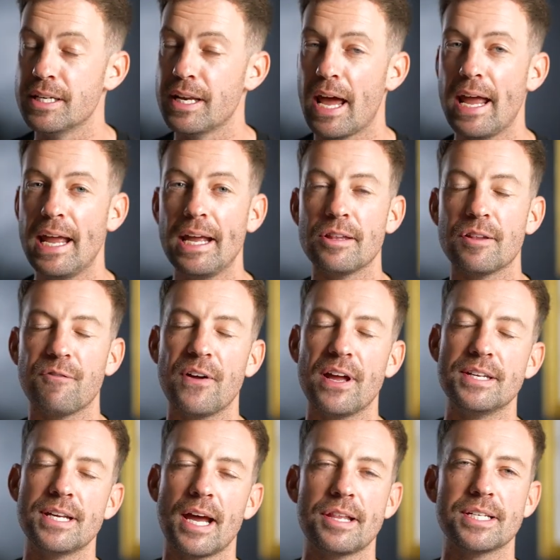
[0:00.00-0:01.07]
Today is a
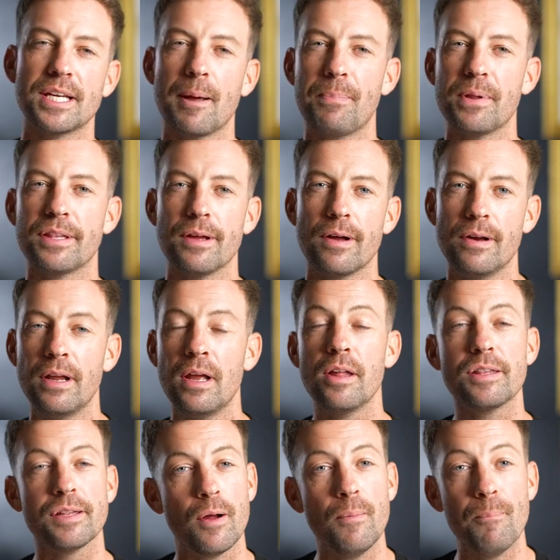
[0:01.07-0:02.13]
fantastic episode,
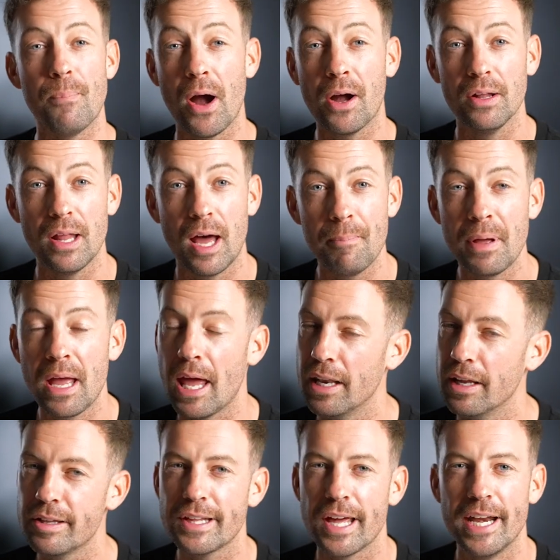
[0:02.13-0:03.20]
so buckle up and
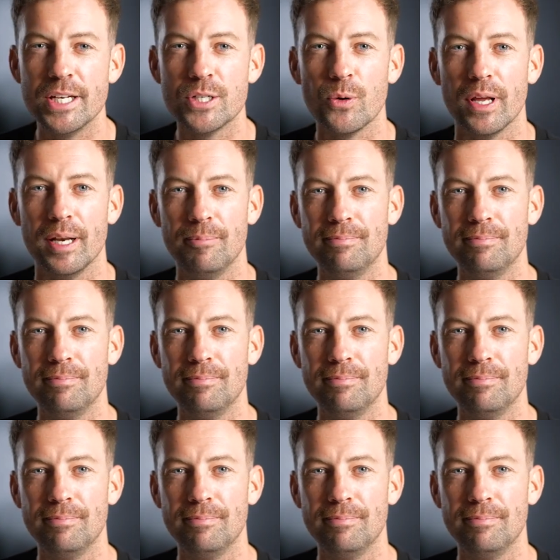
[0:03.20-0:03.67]
let's get into it.